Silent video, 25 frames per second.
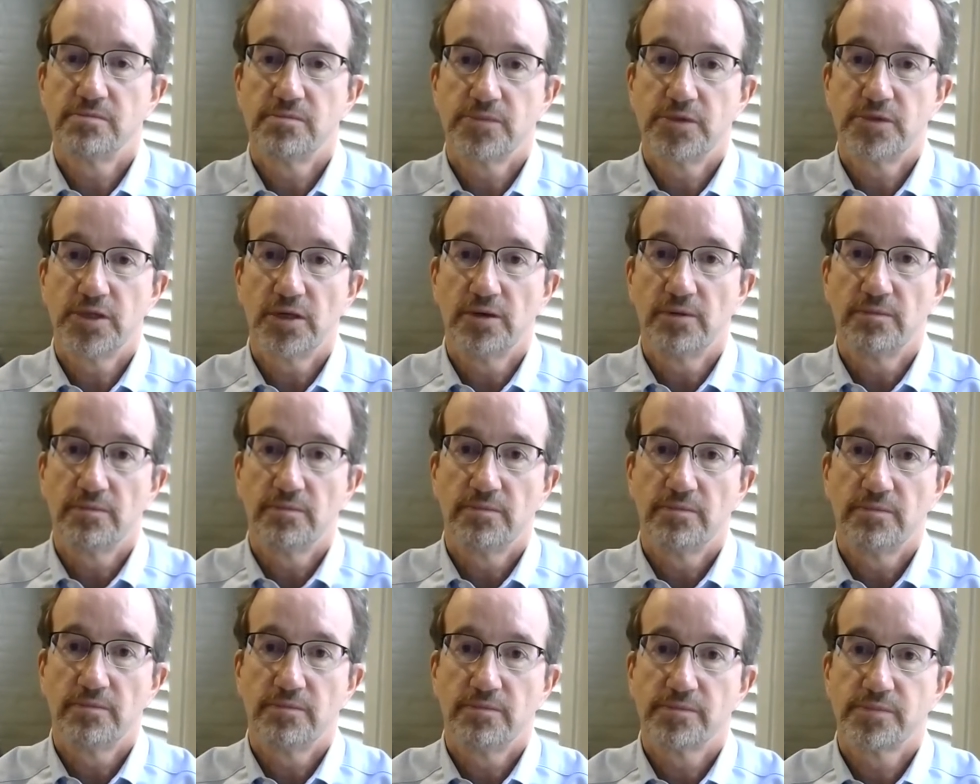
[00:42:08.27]
you know,
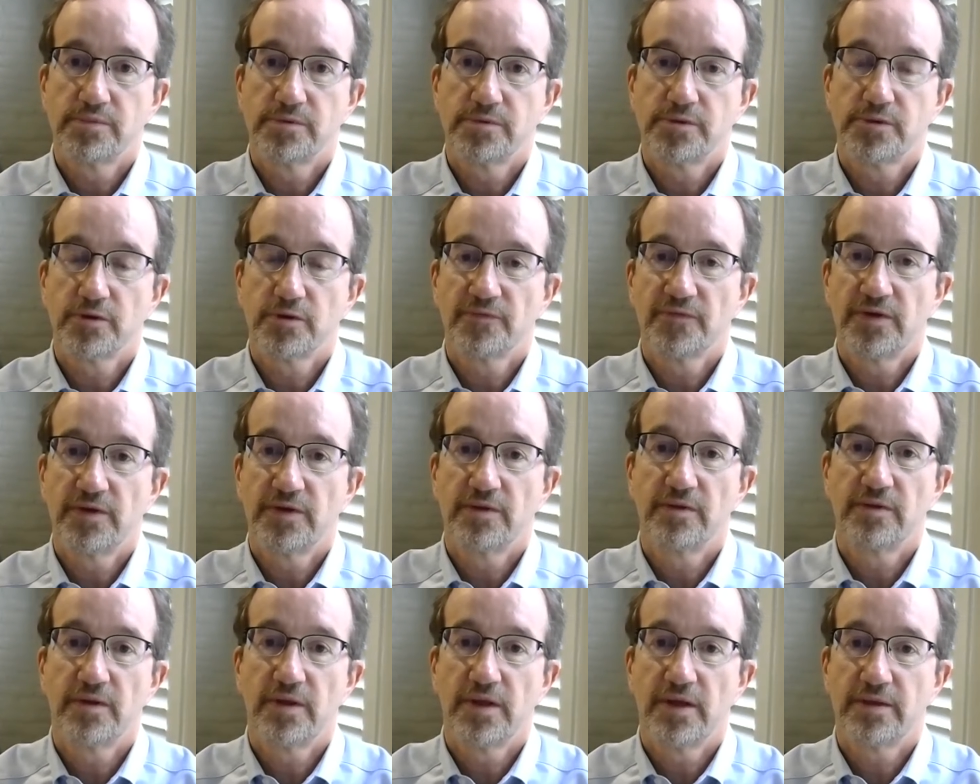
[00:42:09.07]

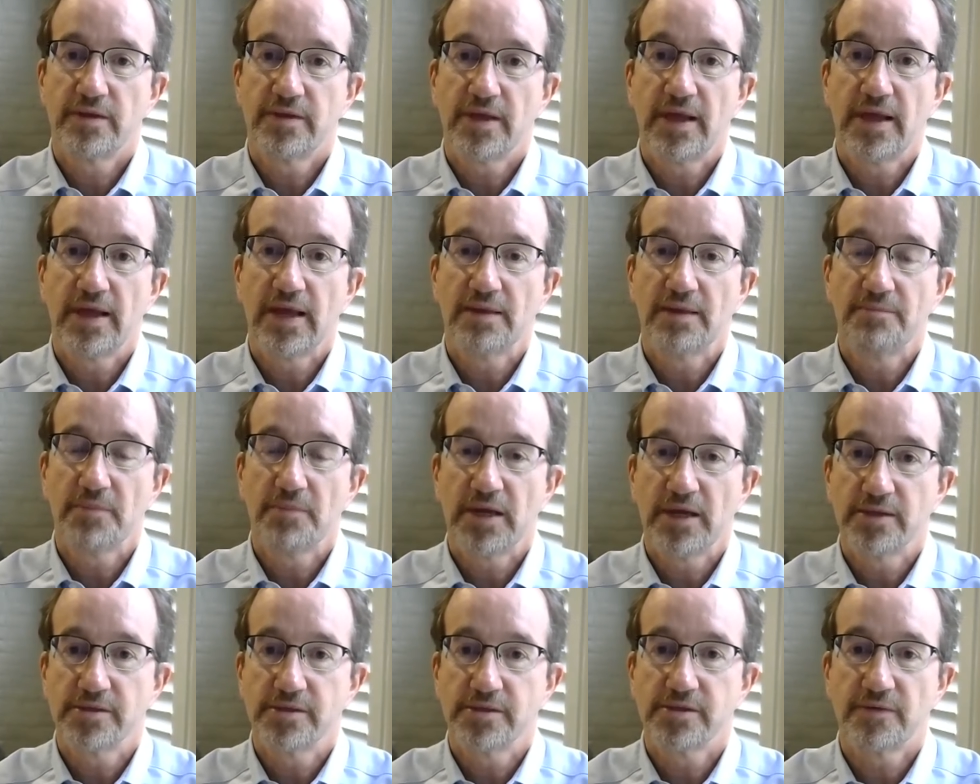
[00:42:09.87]
serving at the
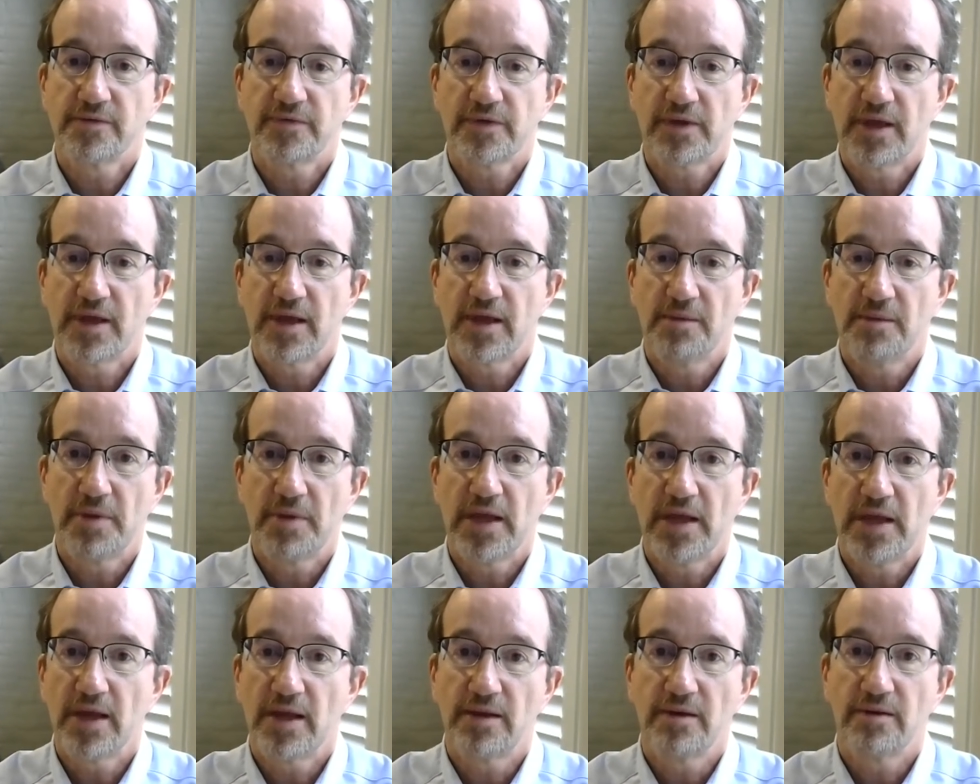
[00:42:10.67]
handmaidens of the
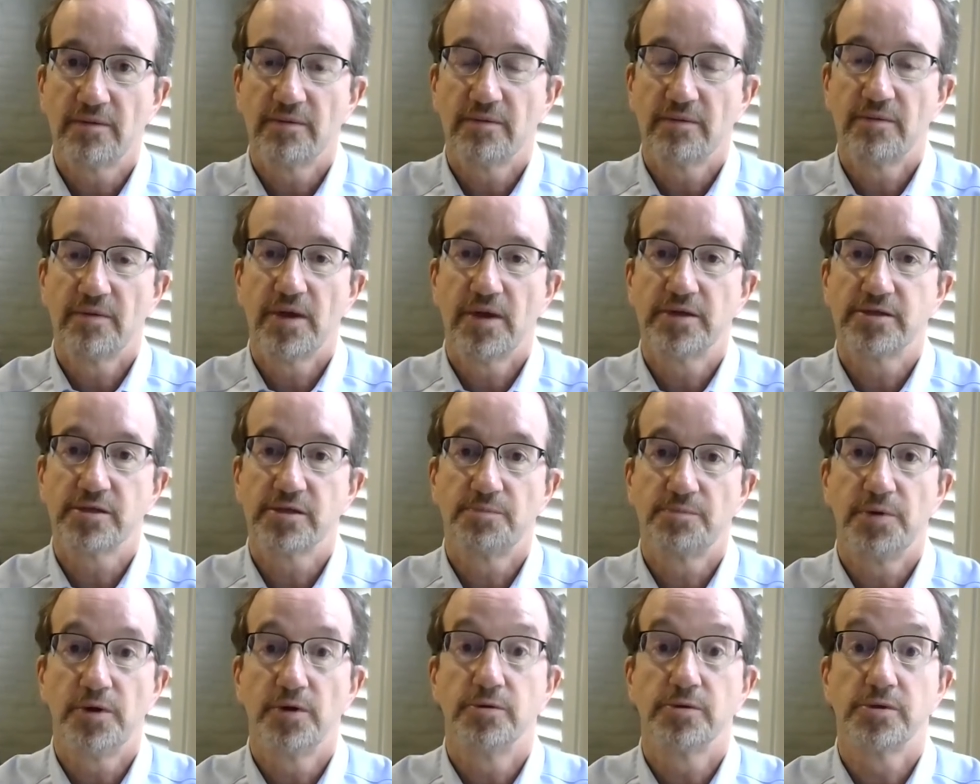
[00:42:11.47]
campaign, as
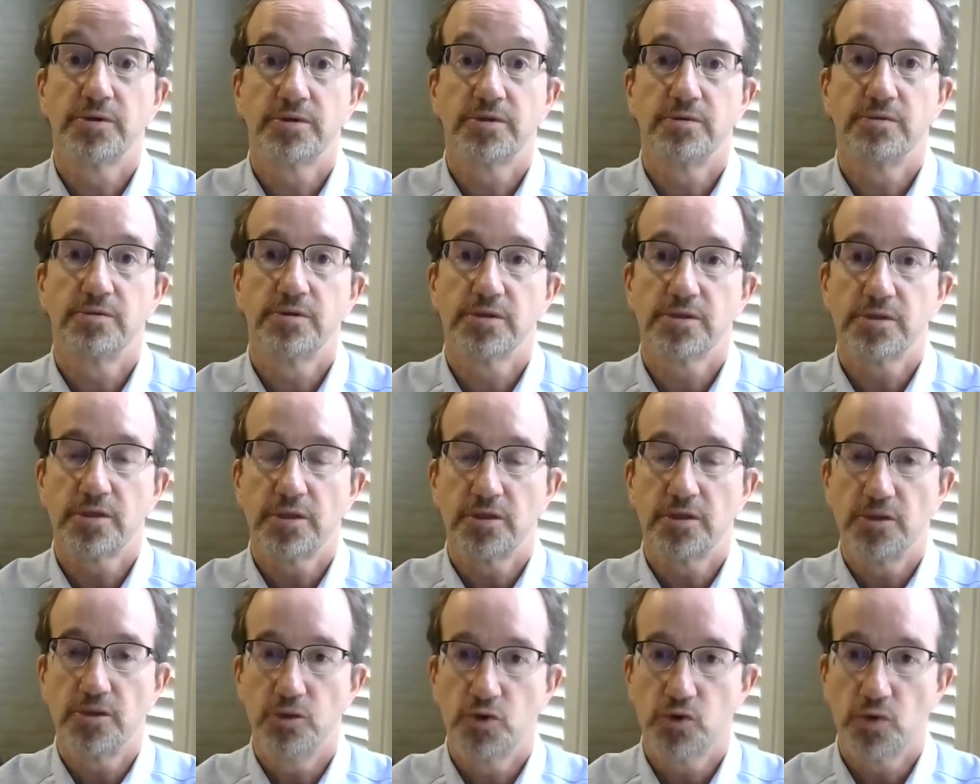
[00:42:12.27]
opposed to just a
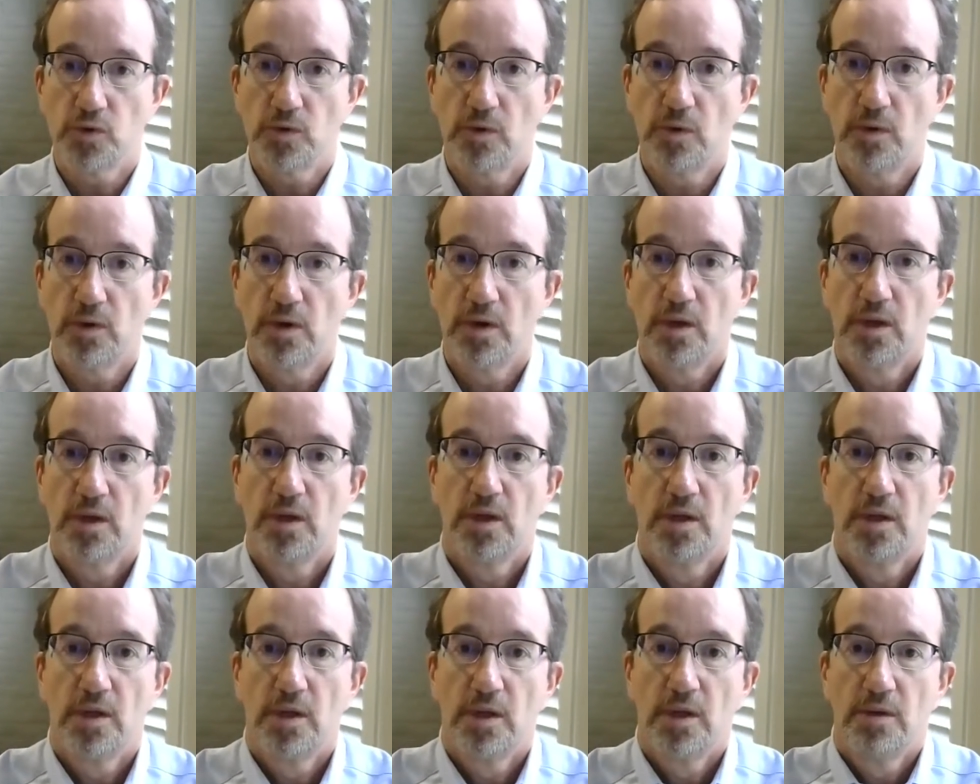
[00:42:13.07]
neutral
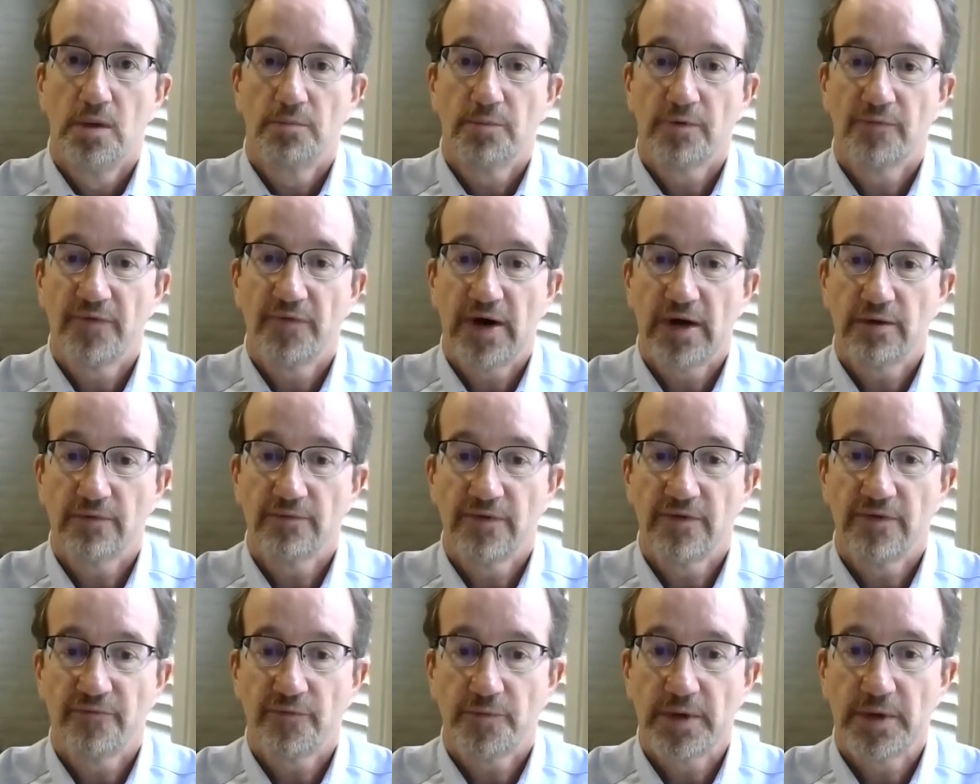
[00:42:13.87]
provider
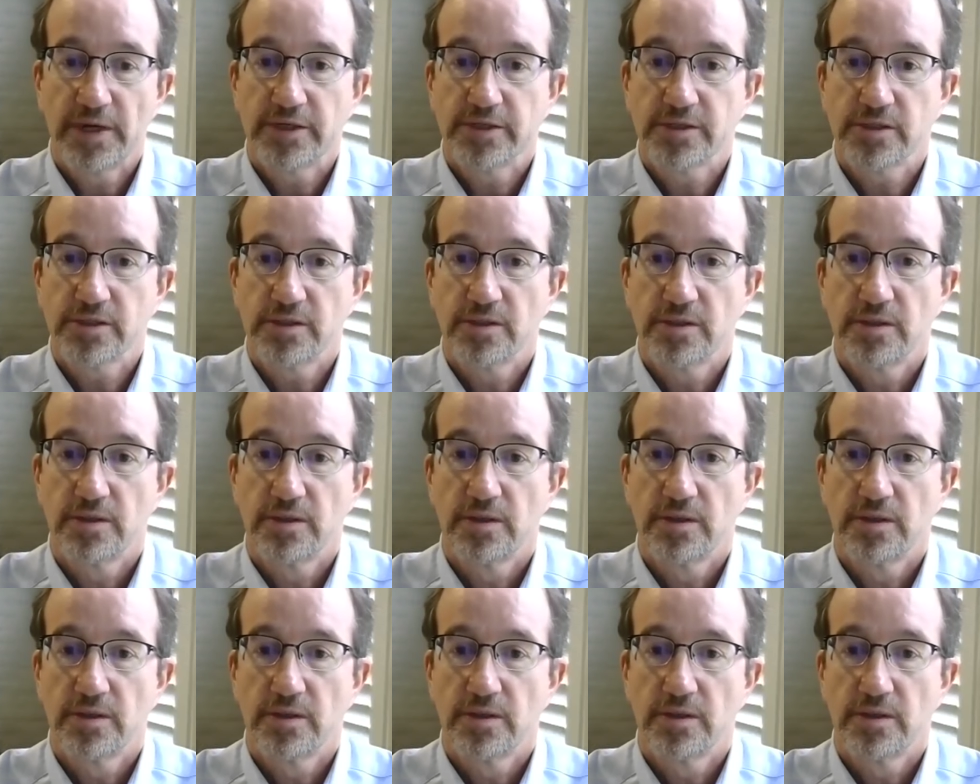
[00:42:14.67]
of information.